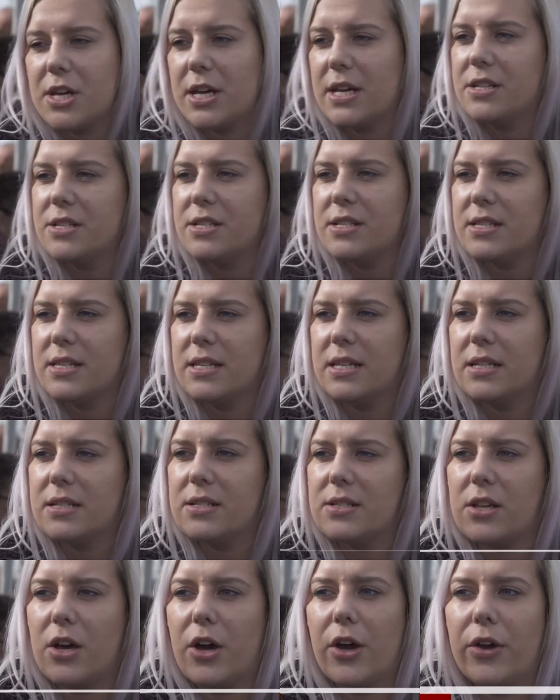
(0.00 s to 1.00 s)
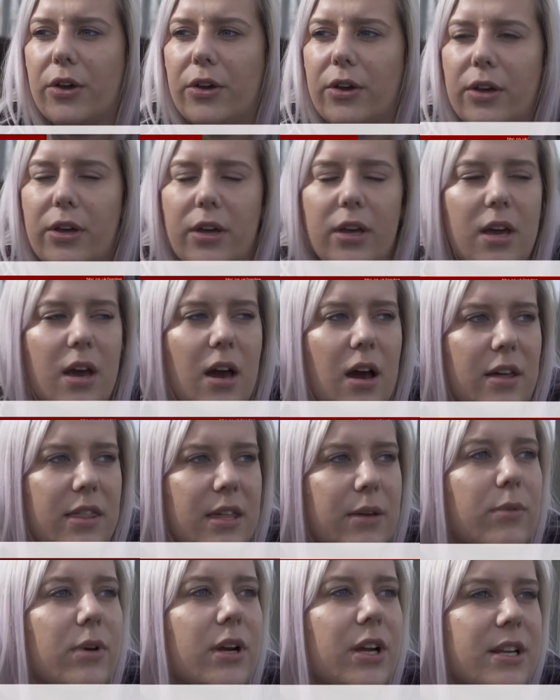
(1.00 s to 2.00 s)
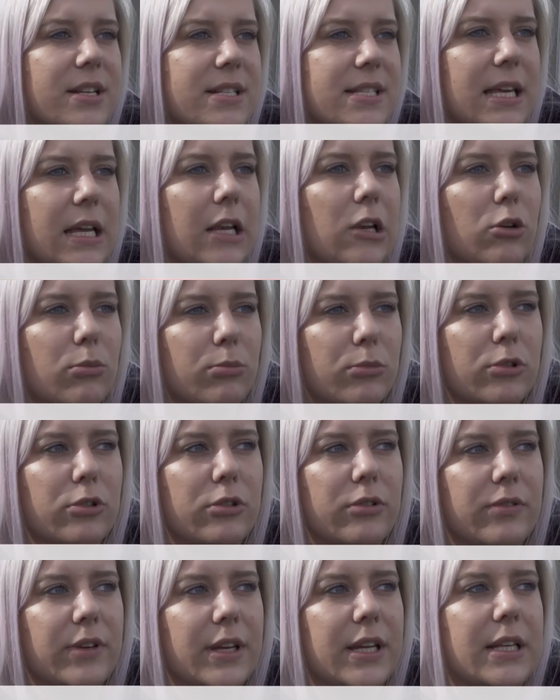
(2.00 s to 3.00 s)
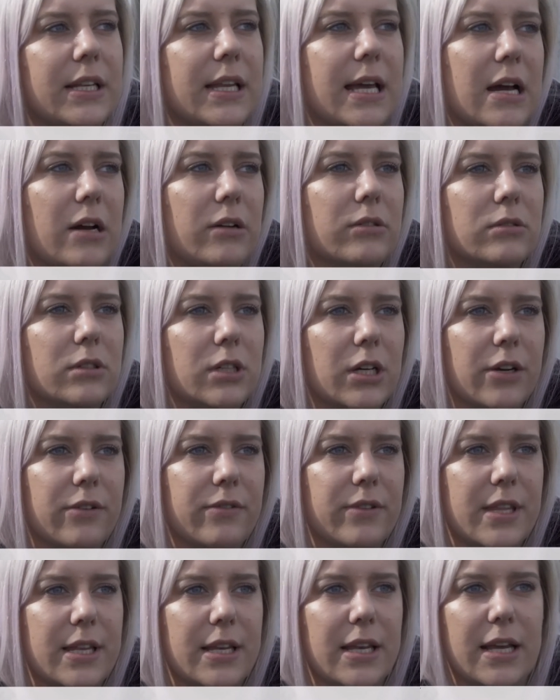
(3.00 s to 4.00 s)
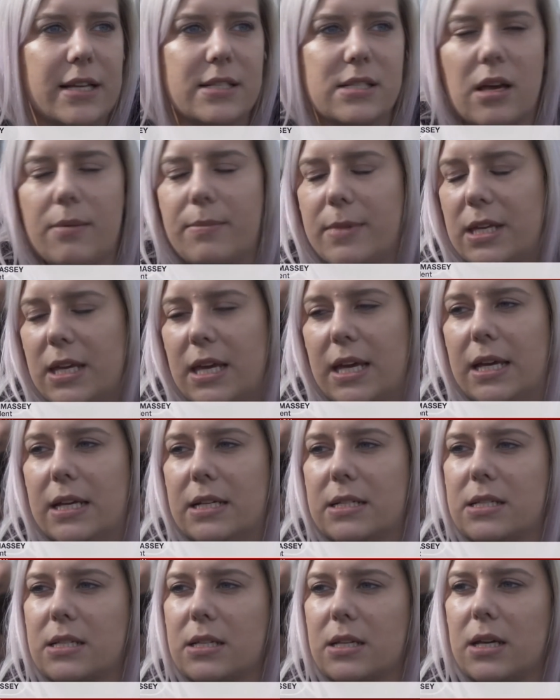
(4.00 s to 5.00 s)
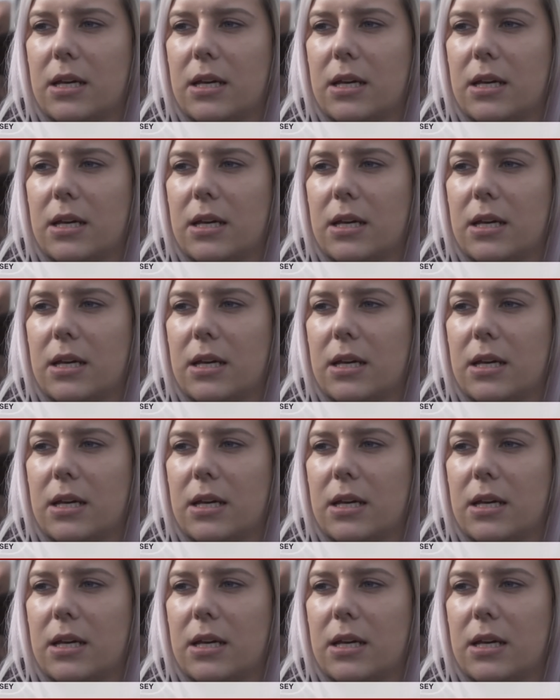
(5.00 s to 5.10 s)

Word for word: change, isn't it? So I think we're going to see a lot more of it now over the next coming years.